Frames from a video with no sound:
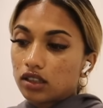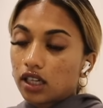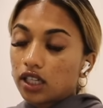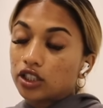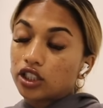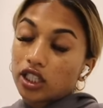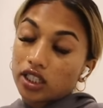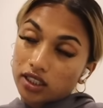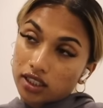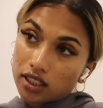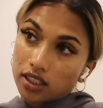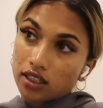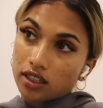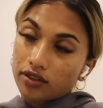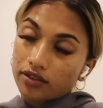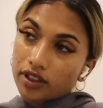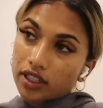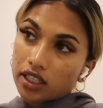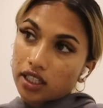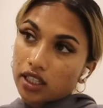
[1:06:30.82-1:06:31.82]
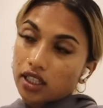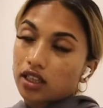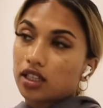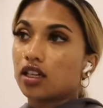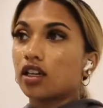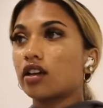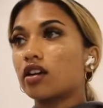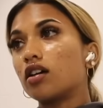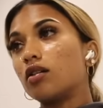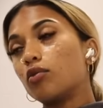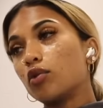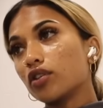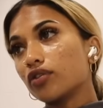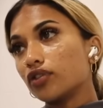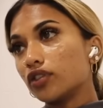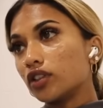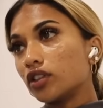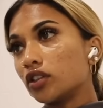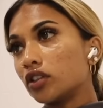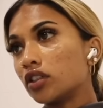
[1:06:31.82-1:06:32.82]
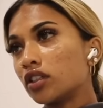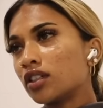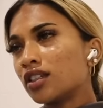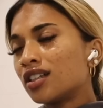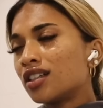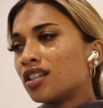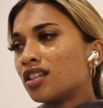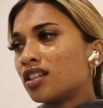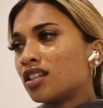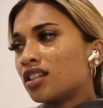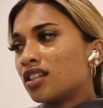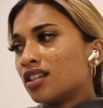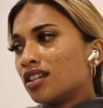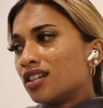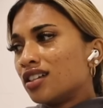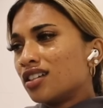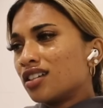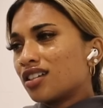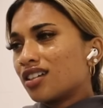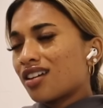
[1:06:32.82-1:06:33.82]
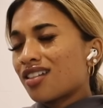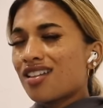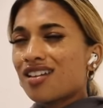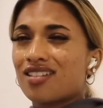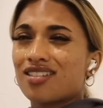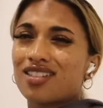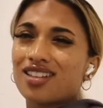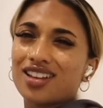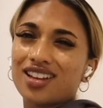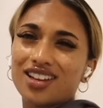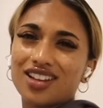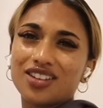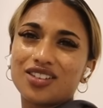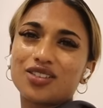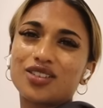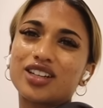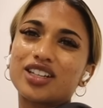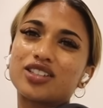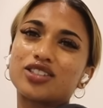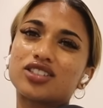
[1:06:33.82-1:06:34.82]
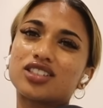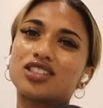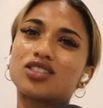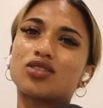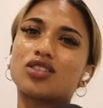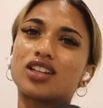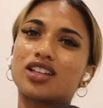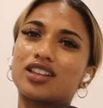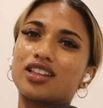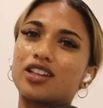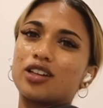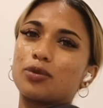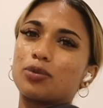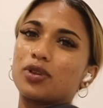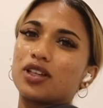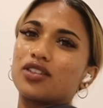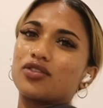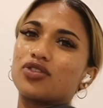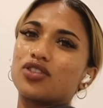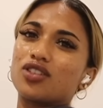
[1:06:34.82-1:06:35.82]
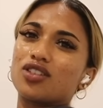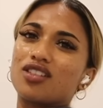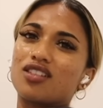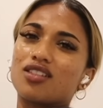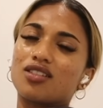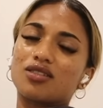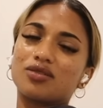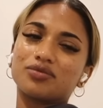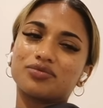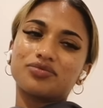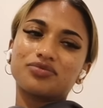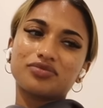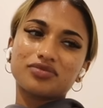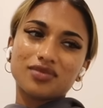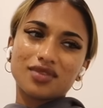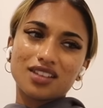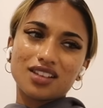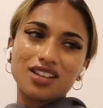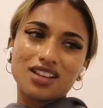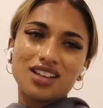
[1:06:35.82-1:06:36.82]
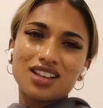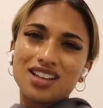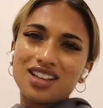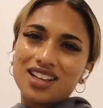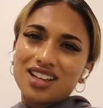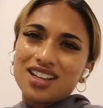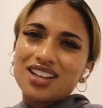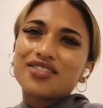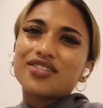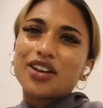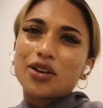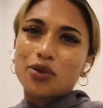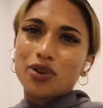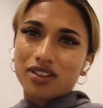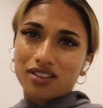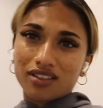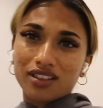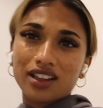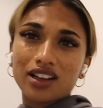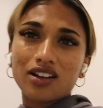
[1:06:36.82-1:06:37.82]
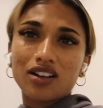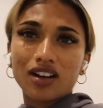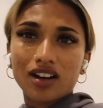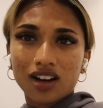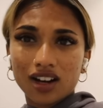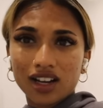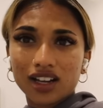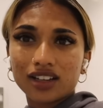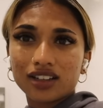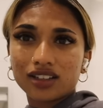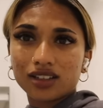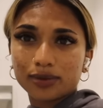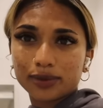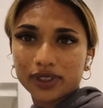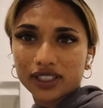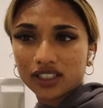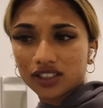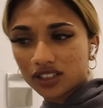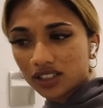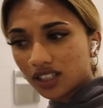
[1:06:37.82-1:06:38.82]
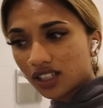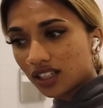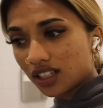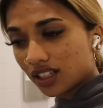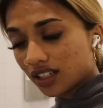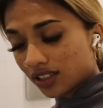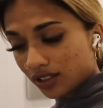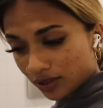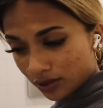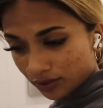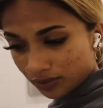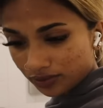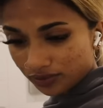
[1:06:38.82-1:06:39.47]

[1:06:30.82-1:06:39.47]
checked in and everything, then I got more food. Cause I was like, you know, I usually don't like the airplane food, so if I want something hot and yummy, I should get it now.